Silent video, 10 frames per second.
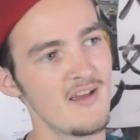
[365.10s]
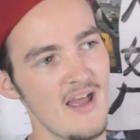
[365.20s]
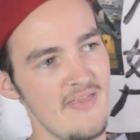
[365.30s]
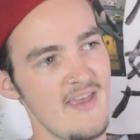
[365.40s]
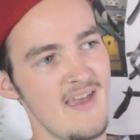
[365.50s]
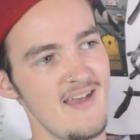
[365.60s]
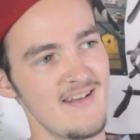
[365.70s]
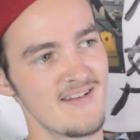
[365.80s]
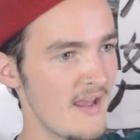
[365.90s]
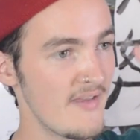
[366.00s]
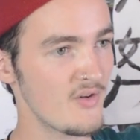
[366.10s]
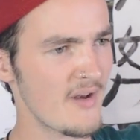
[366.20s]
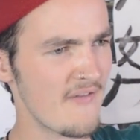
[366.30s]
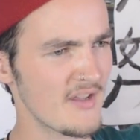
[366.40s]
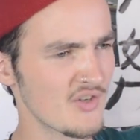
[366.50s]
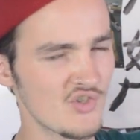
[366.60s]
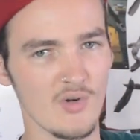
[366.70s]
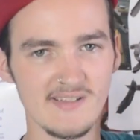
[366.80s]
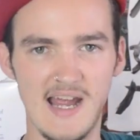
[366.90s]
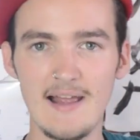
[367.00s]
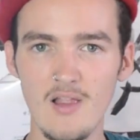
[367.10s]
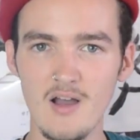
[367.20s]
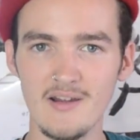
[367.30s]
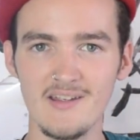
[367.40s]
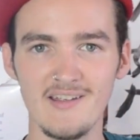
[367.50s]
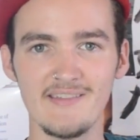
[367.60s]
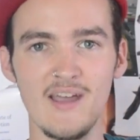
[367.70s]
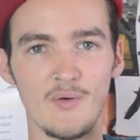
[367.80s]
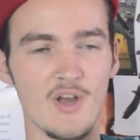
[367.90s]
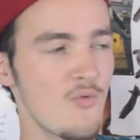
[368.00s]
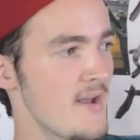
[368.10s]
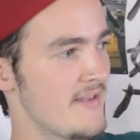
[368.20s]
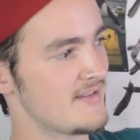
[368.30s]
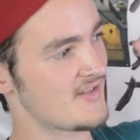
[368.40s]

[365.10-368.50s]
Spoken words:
and then you'd have like a short dialogue that would go with it.